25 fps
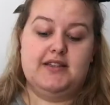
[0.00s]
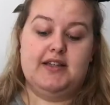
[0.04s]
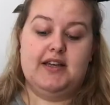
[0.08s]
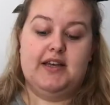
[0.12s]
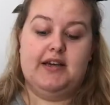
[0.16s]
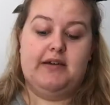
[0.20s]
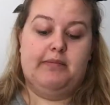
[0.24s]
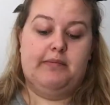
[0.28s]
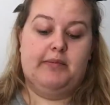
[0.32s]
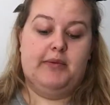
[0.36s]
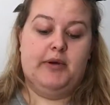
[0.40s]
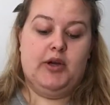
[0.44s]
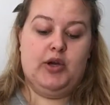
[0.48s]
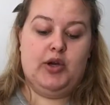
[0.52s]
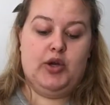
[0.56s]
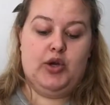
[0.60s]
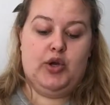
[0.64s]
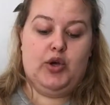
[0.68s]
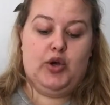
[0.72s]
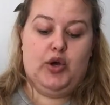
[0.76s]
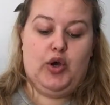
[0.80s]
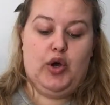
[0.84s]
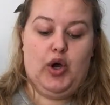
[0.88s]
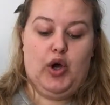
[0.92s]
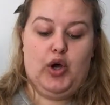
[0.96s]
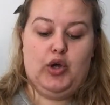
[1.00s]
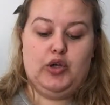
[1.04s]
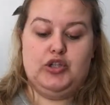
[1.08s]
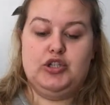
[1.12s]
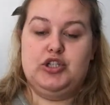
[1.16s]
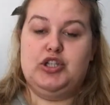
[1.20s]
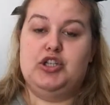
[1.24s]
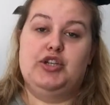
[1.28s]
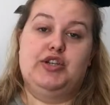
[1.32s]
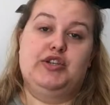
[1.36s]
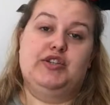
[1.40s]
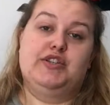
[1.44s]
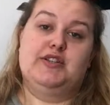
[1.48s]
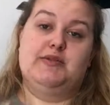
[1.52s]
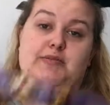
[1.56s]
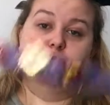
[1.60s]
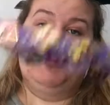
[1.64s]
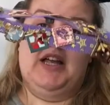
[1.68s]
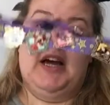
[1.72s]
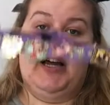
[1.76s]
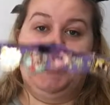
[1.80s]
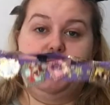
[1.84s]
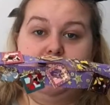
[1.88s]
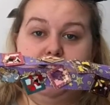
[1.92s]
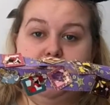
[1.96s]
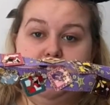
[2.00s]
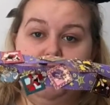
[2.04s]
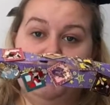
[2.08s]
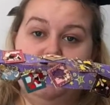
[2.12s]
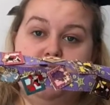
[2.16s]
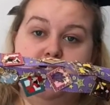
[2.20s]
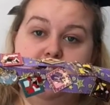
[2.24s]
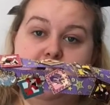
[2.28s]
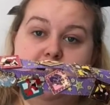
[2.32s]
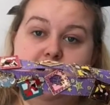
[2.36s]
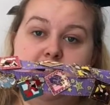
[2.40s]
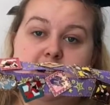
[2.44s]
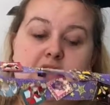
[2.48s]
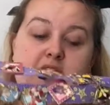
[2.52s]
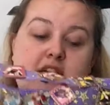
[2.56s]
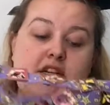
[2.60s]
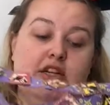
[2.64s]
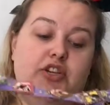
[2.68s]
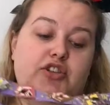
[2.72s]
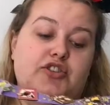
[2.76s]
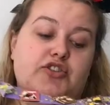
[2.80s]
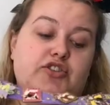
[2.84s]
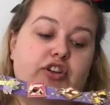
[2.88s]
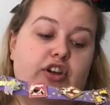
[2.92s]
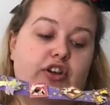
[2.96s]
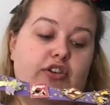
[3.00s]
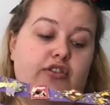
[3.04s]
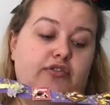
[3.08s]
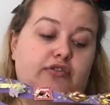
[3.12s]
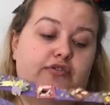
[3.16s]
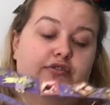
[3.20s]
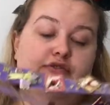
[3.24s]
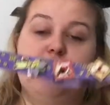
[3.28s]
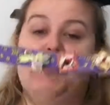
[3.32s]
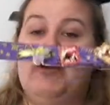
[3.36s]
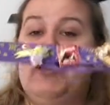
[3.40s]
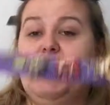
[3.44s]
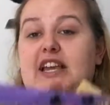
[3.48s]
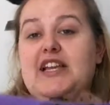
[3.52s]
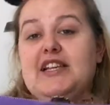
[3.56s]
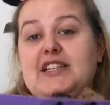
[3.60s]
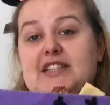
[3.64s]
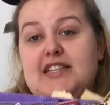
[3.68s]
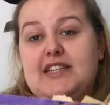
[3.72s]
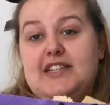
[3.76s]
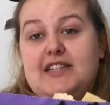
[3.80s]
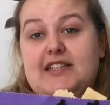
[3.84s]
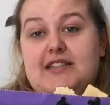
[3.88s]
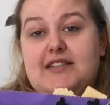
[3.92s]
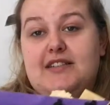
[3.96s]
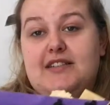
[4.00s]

them onto some lanyards, so for ease